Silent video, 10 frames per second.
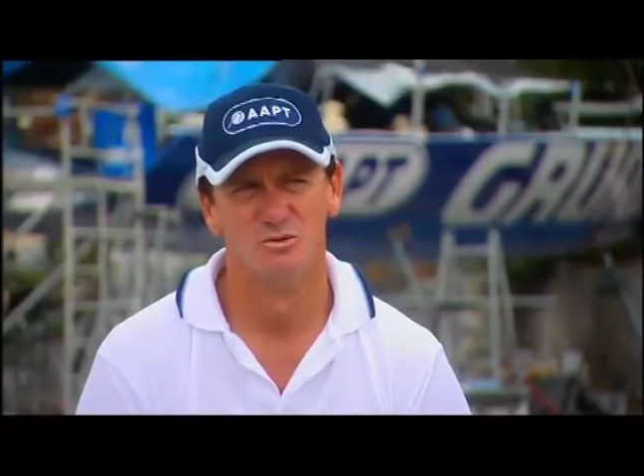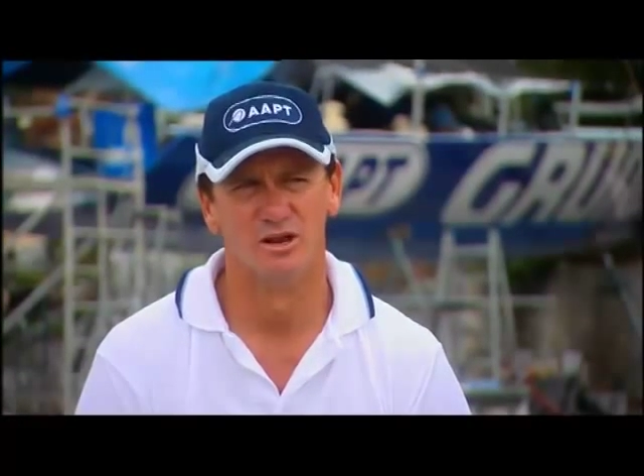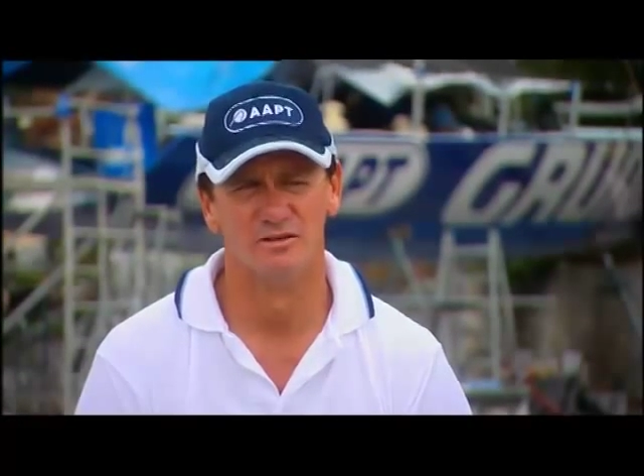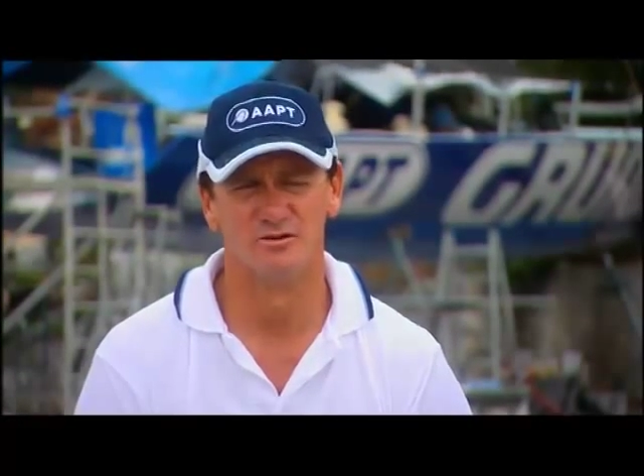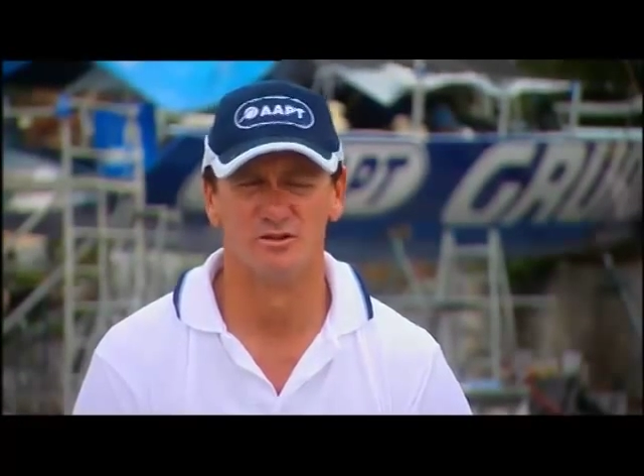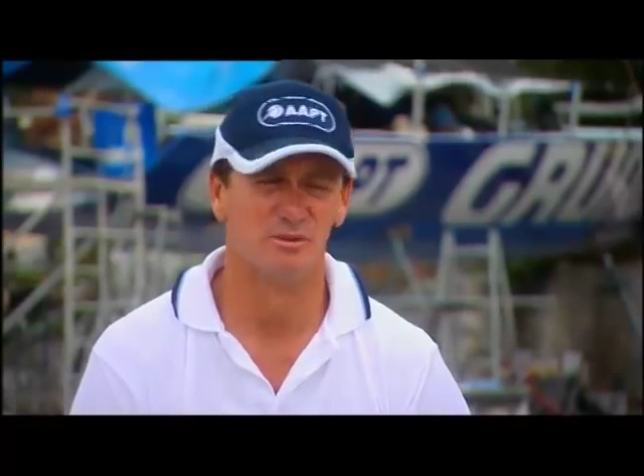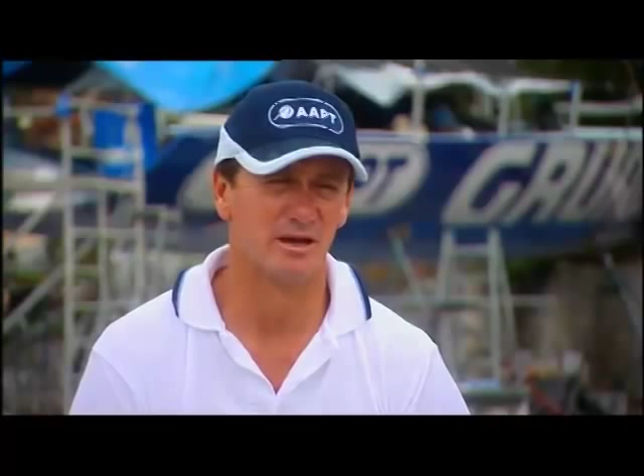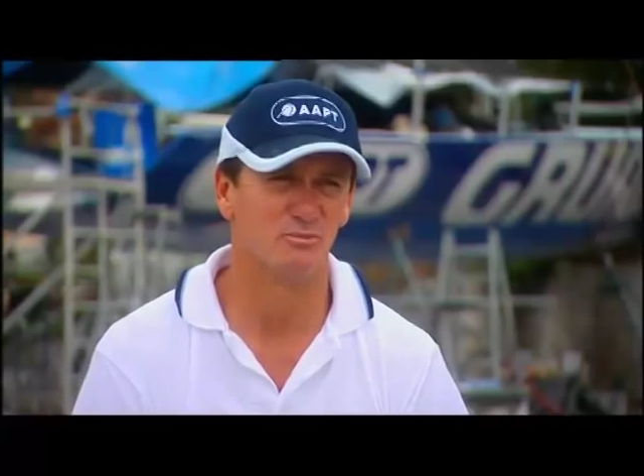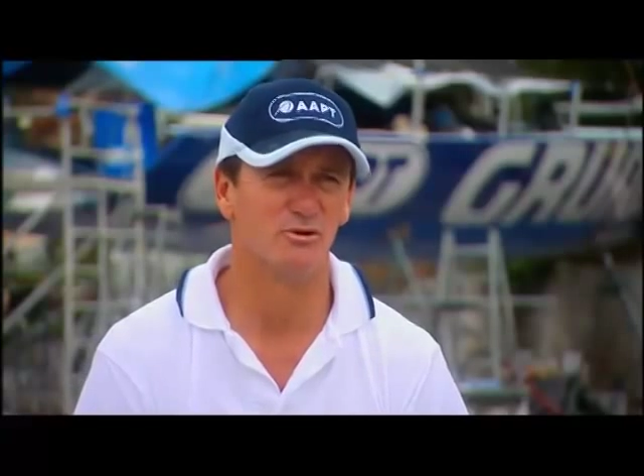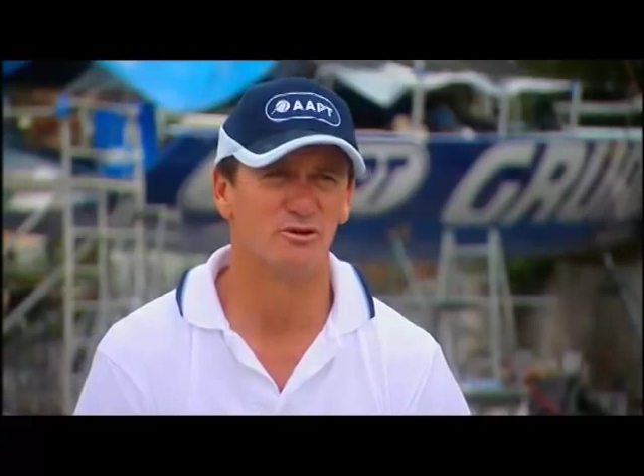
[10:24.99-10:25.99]
We left it on the
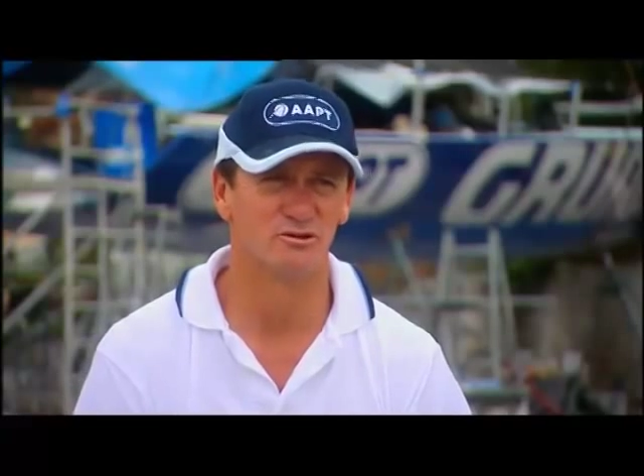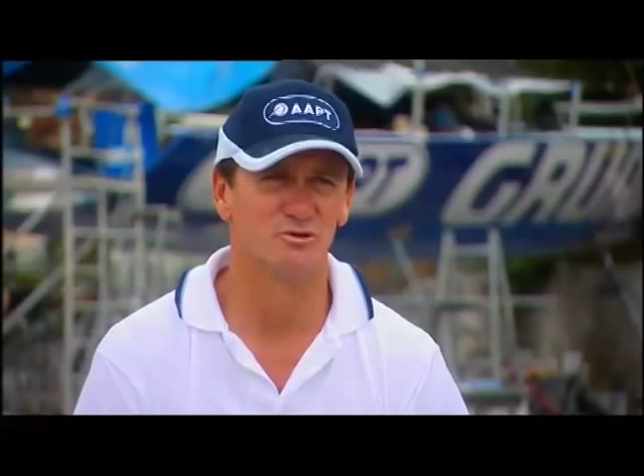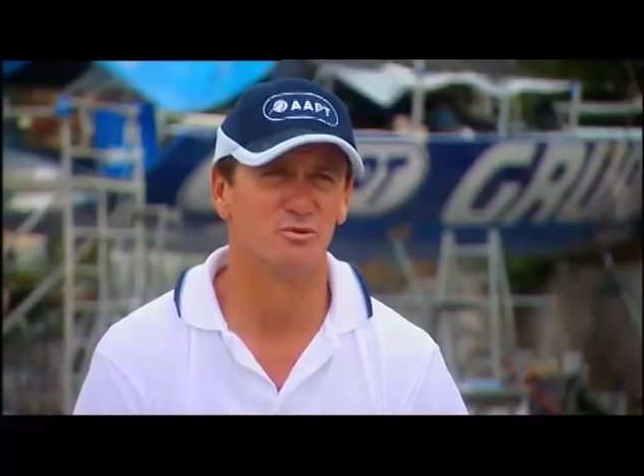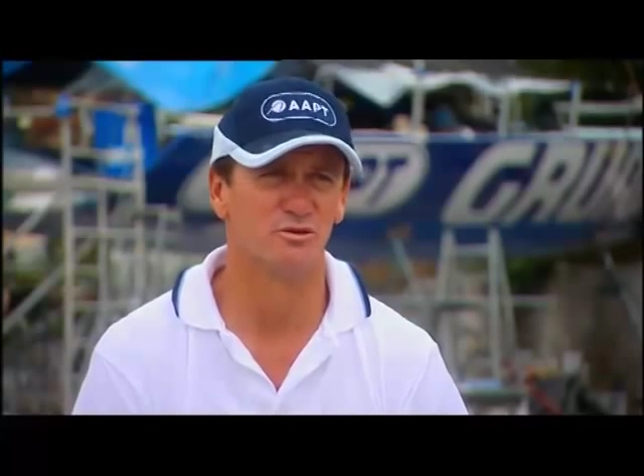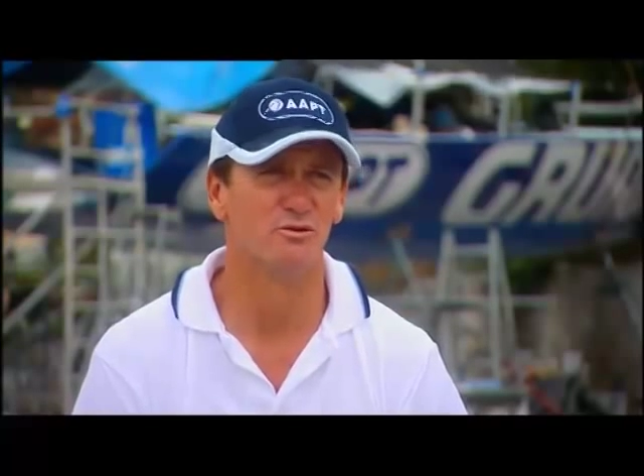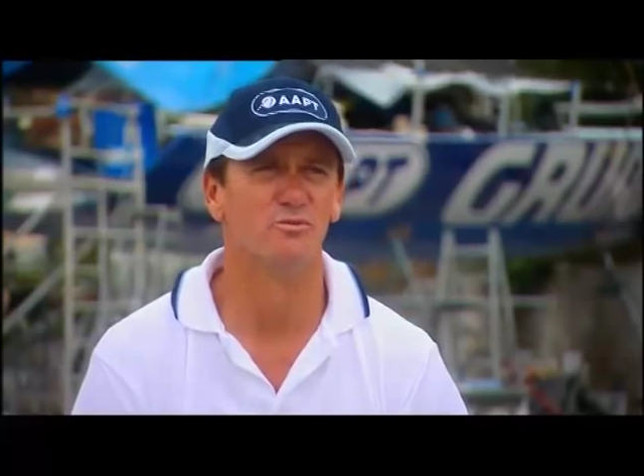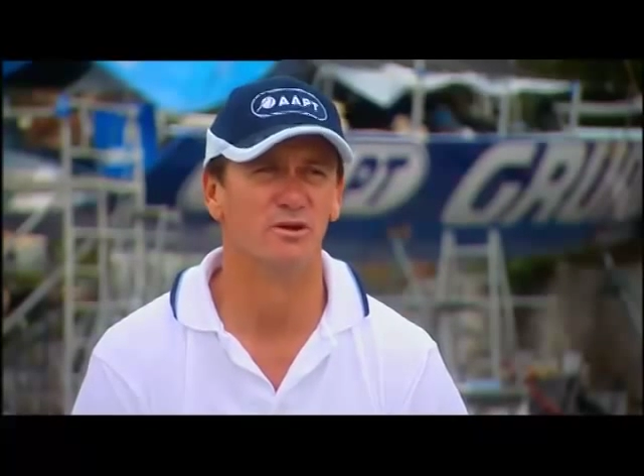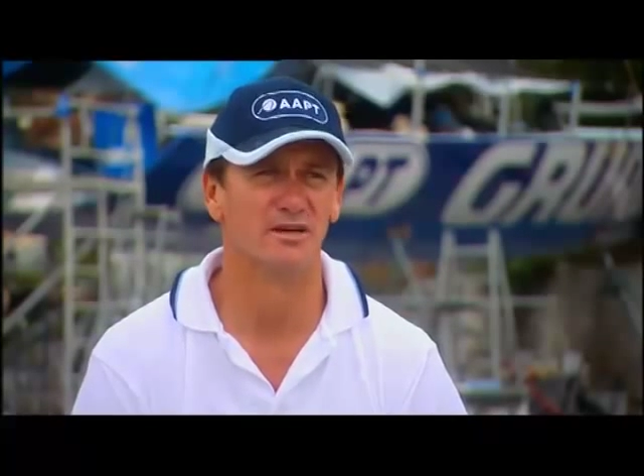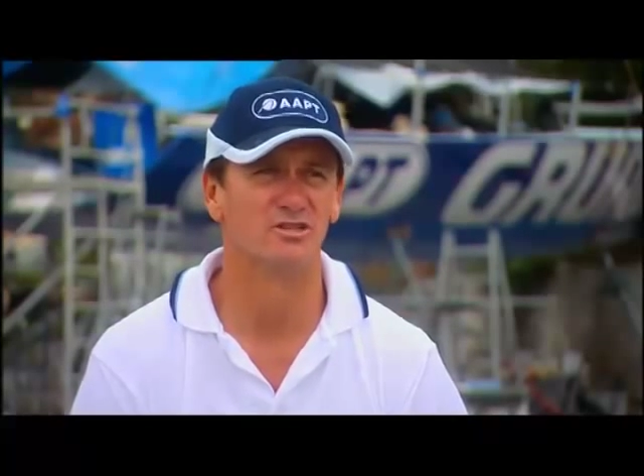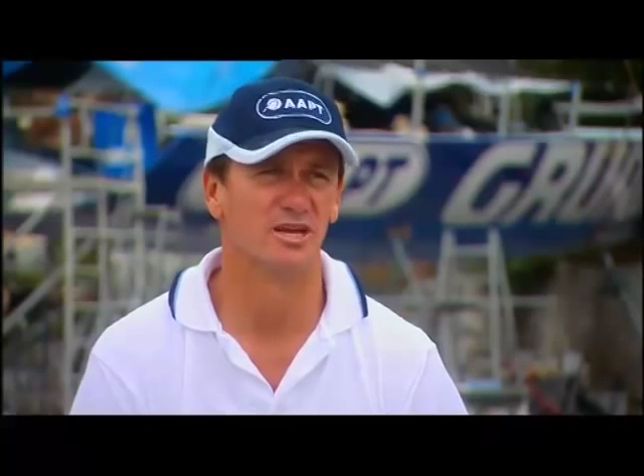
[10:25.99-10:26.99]
back burner because we thought
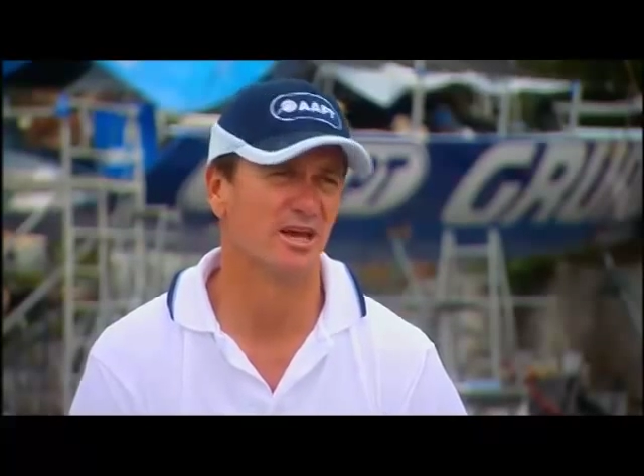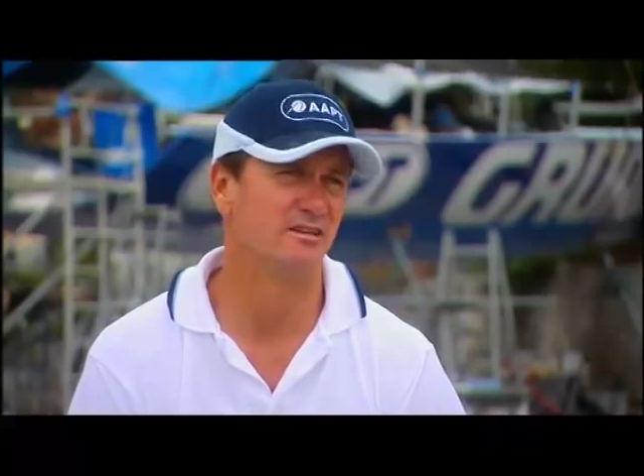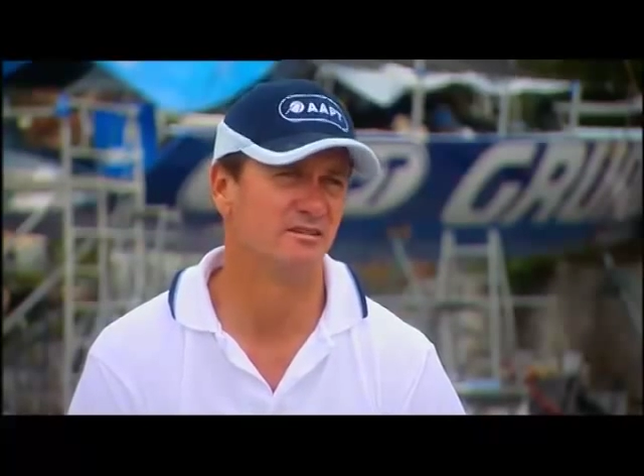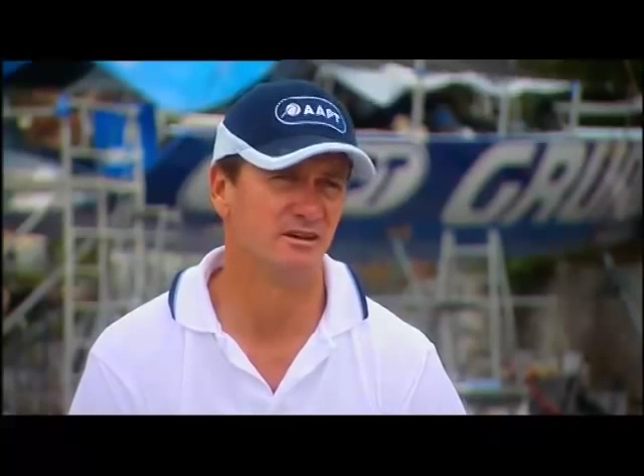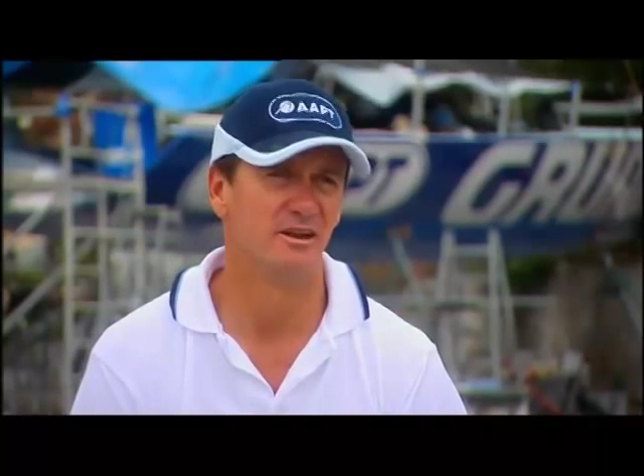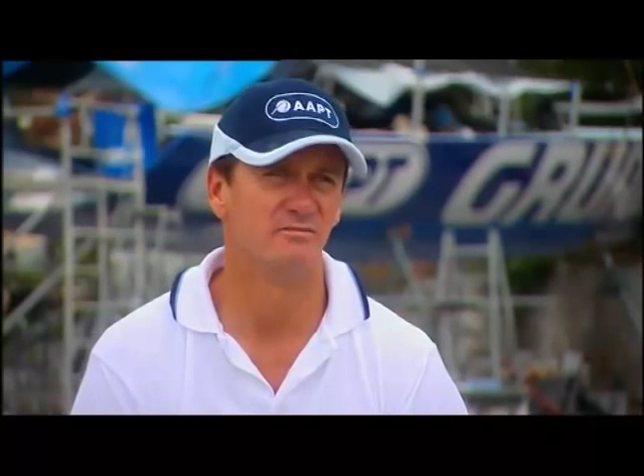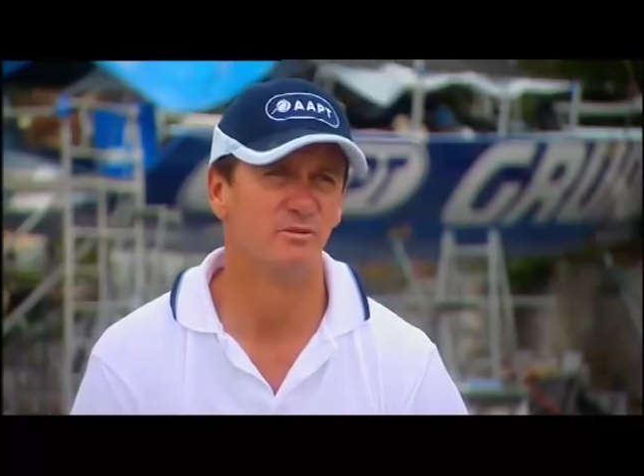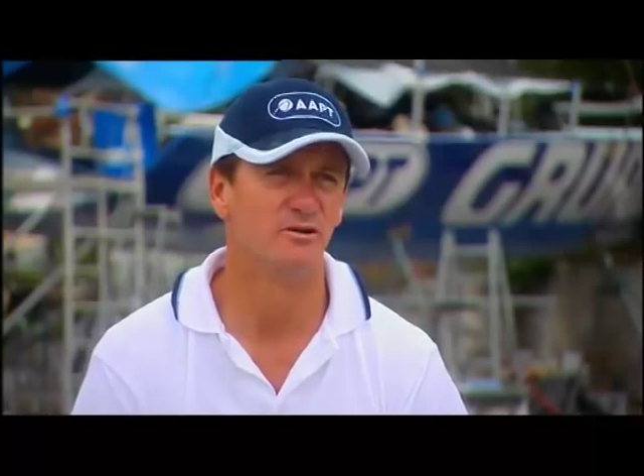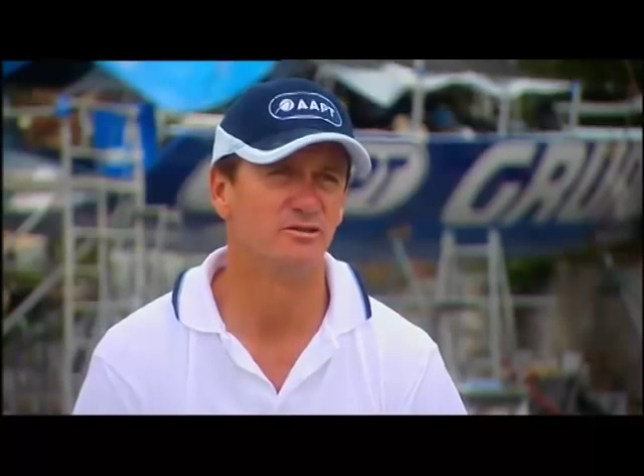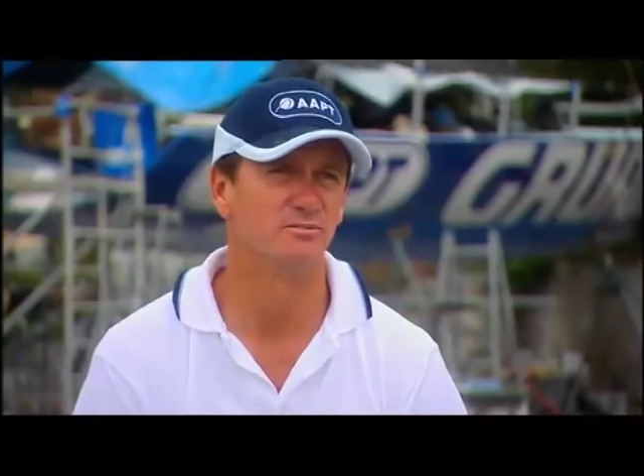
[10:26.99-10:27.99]
we actually had enough
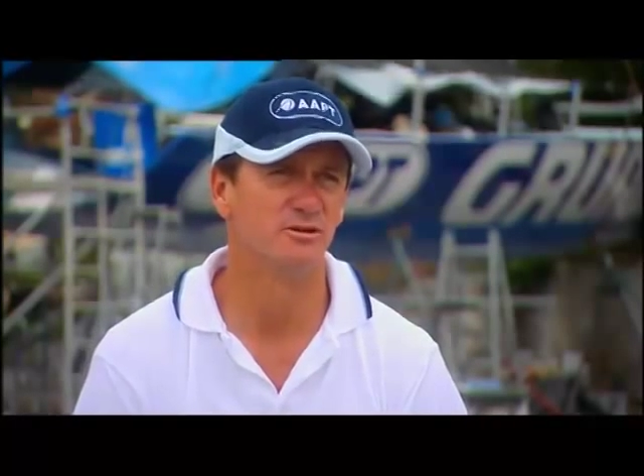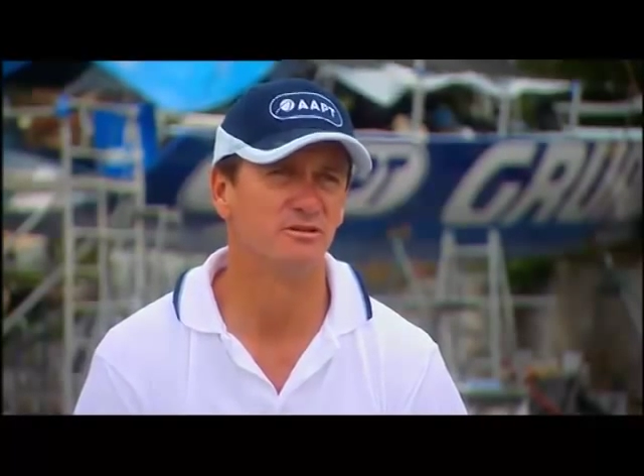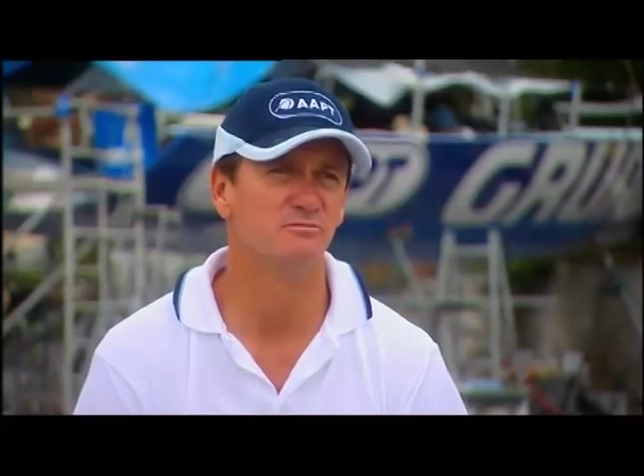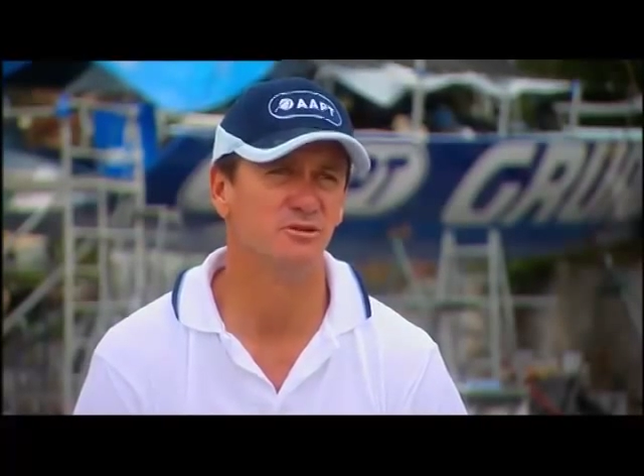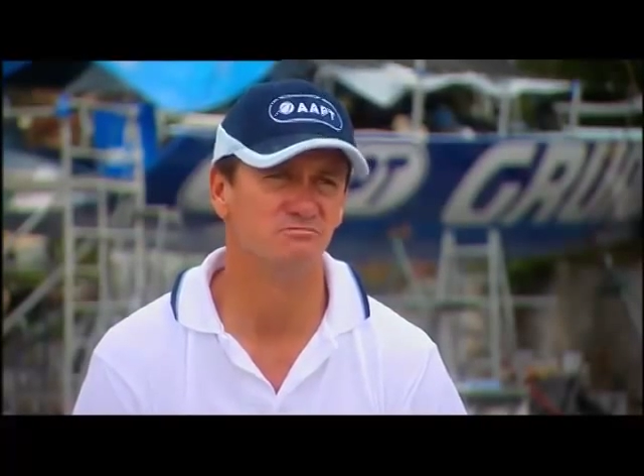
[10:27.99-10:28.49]
boat speed,